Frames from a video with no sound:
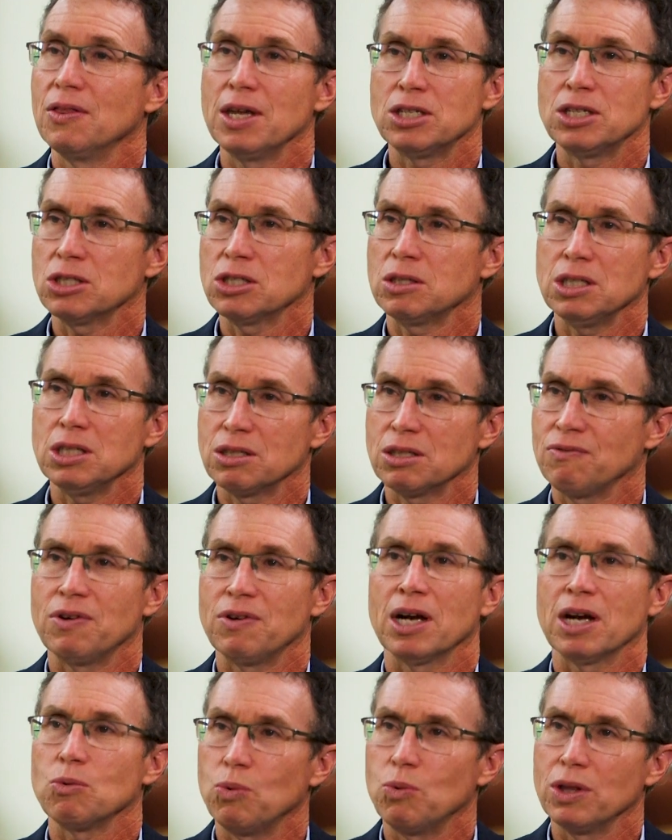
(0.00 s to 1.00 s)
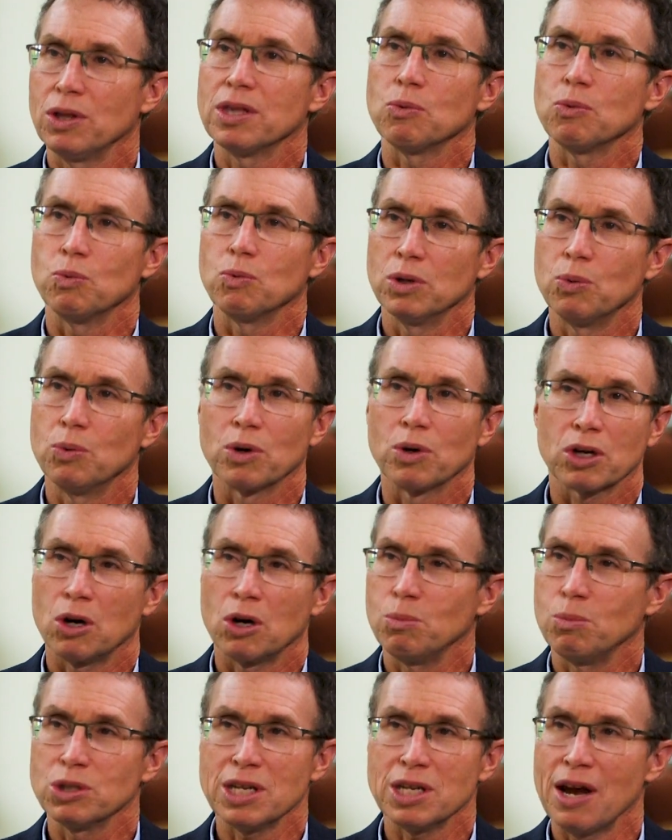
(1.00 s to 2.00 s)
They just need to find one that will work.
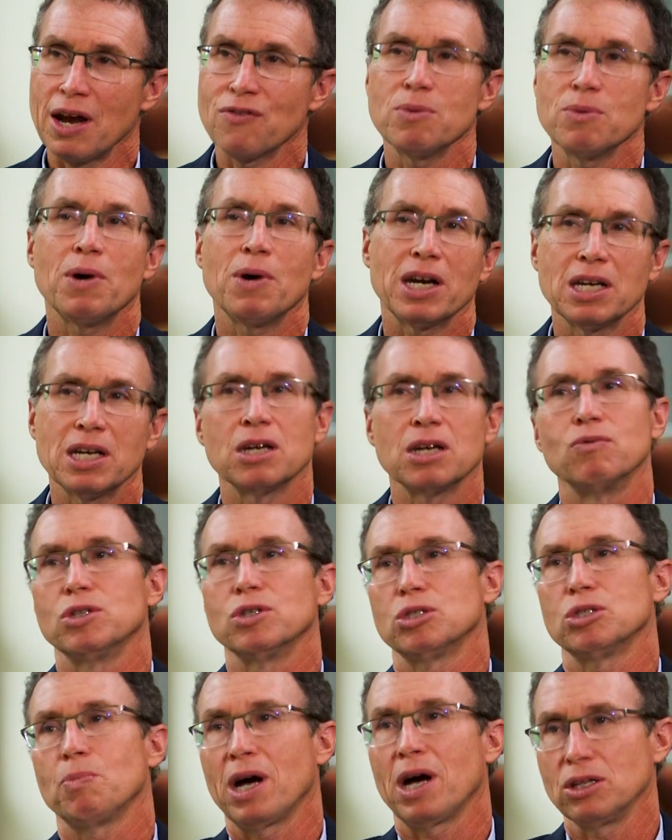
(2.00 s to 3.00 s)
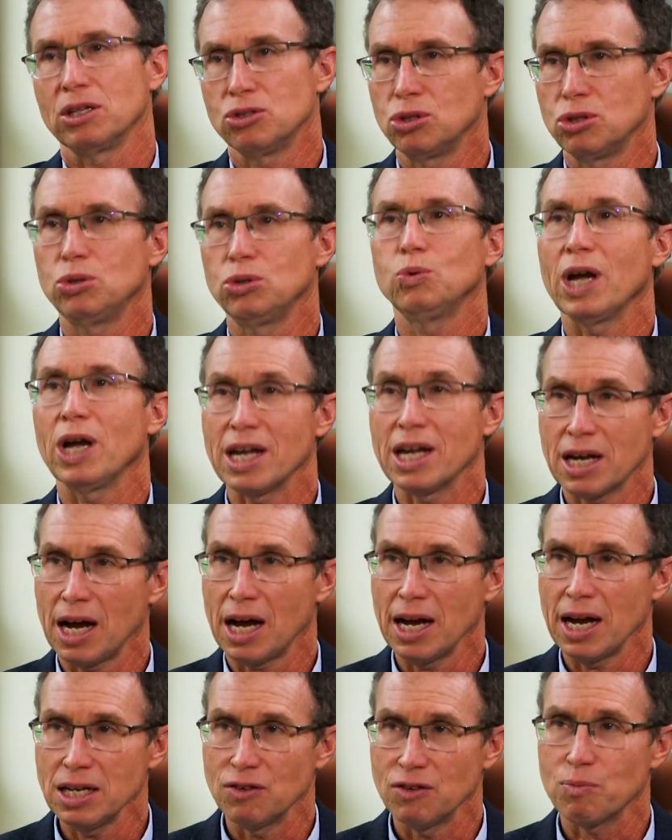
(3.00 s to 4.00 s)
Almost everybody can respond to a
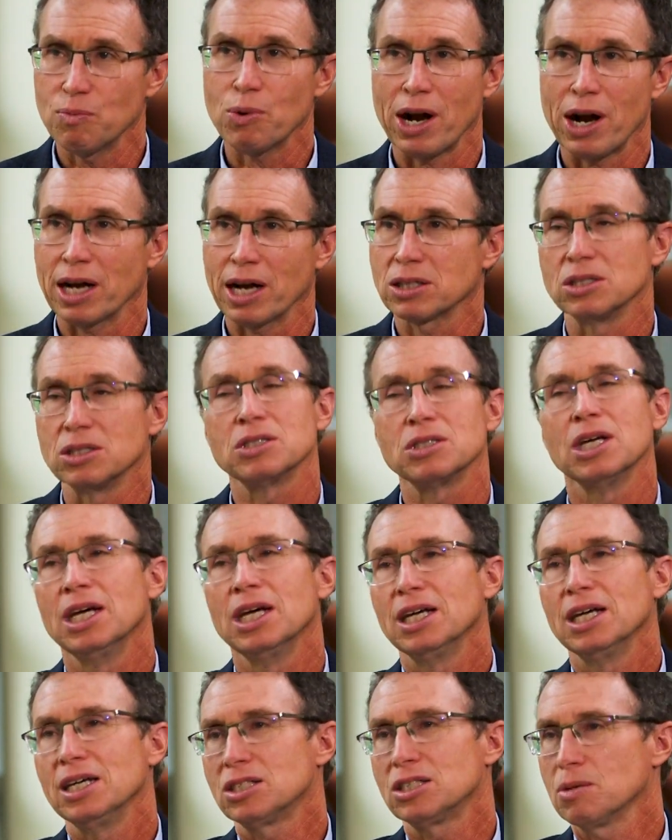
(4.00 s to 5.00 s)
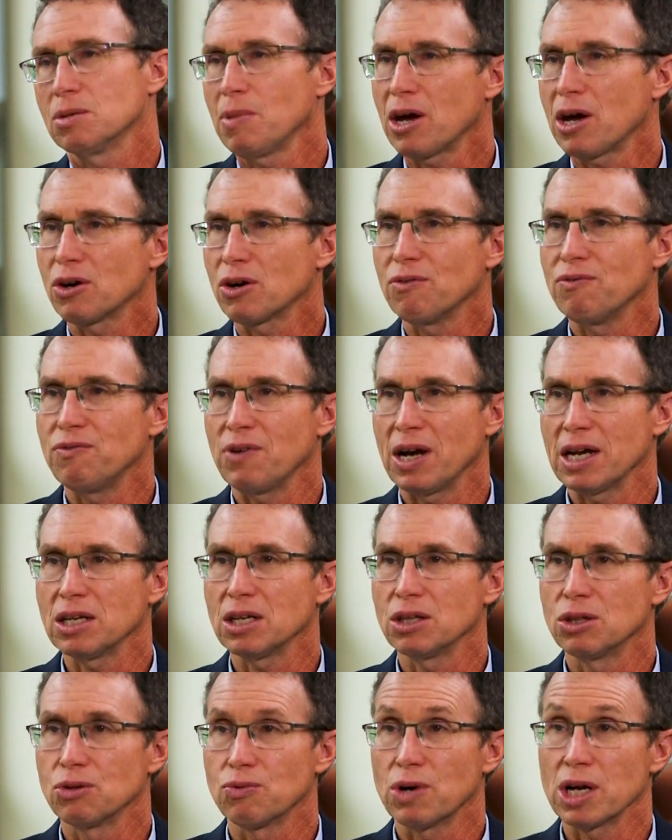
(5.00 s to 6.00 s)
kind of practice. It's a matter of
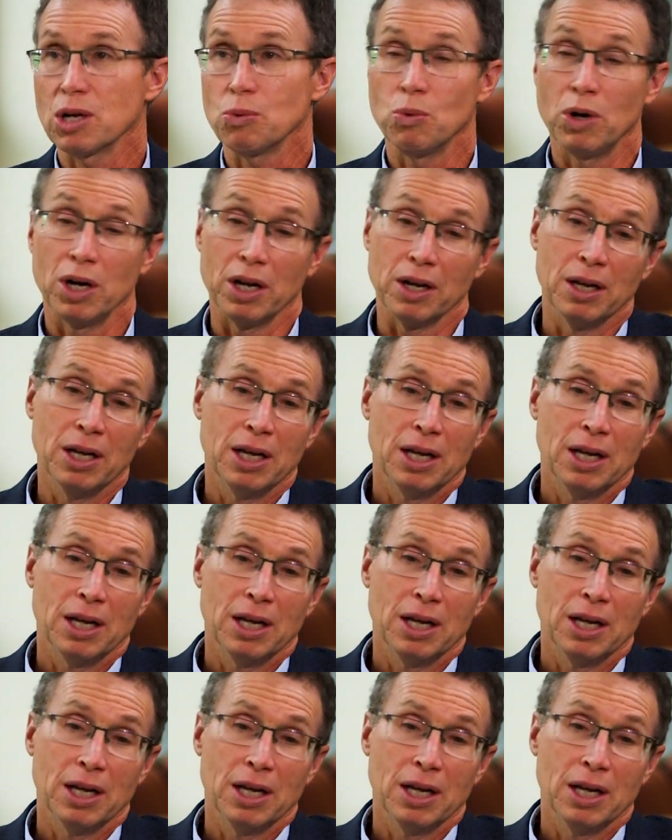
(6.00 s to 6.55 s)
finding the right one.